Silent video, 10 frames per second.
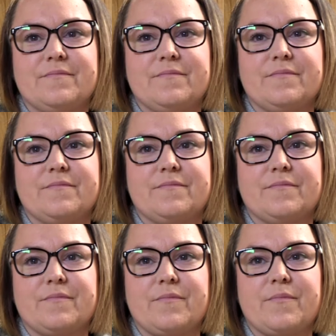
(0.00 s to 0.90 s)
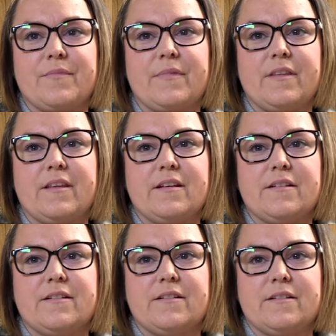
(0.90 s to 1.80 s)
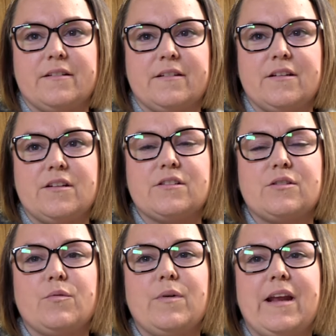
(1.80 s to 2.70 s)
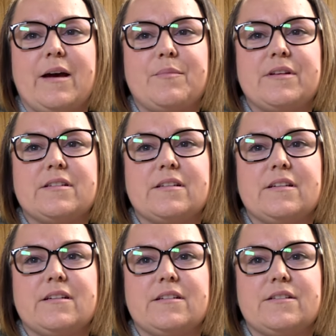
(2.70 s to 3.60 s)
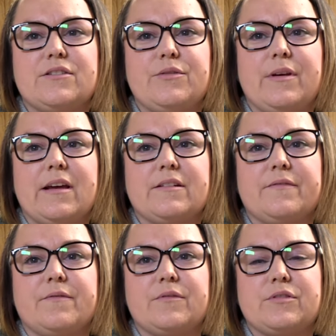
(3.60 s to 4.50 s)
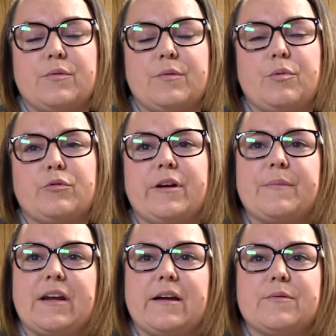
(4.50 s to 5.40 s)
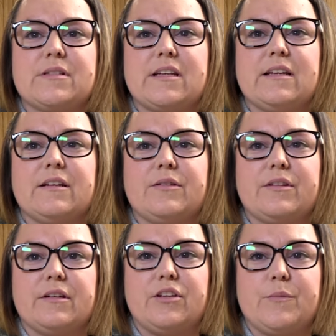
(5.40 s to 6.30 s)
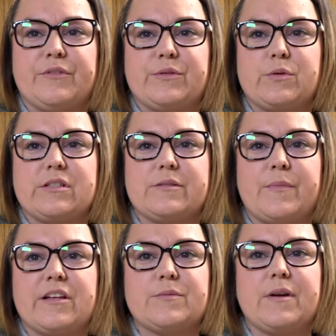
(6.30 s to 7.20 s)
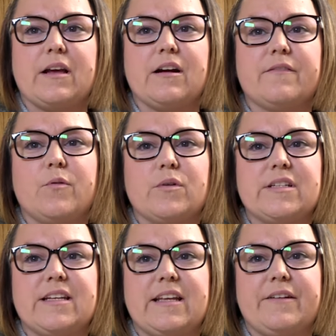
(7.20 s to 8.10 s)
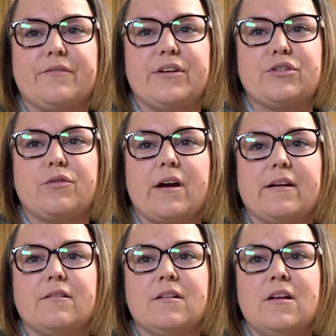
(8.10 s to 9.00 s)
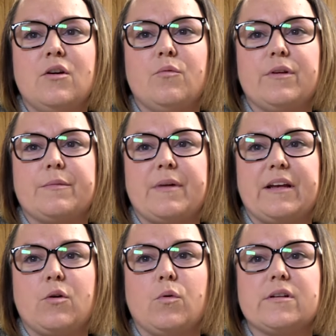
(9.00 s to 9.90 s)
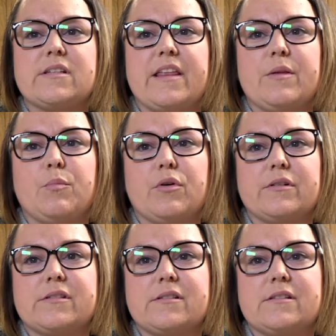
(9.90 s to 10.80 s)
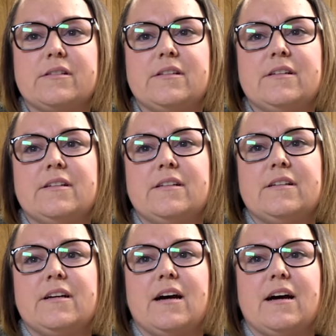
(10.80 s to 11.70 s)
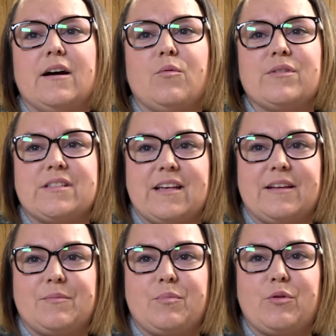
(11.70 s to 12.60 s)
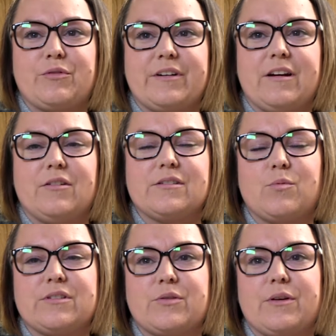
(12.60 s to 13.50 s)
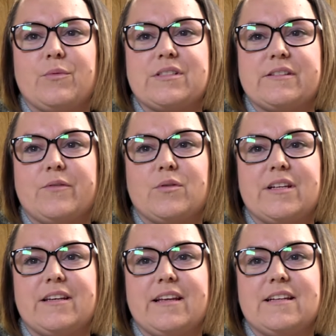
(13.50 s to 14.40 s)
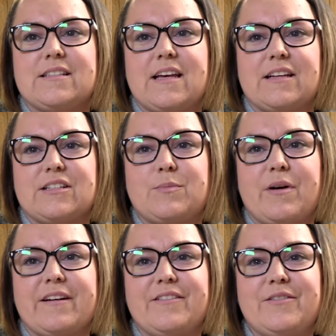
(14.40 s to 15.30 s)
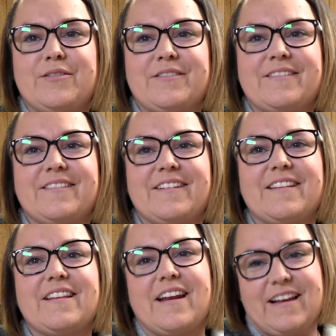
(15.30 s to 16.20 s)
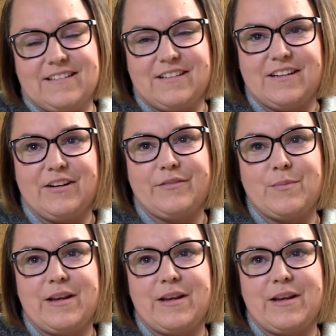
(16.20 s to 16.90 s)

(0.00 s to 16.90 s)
applied. Soon after paying $6,100 in tuition, those dreams faded. I got a 14 day free trial with my course and the books. Uh, once that program, or sorry, once the 14 days had expired, then I didn't hear from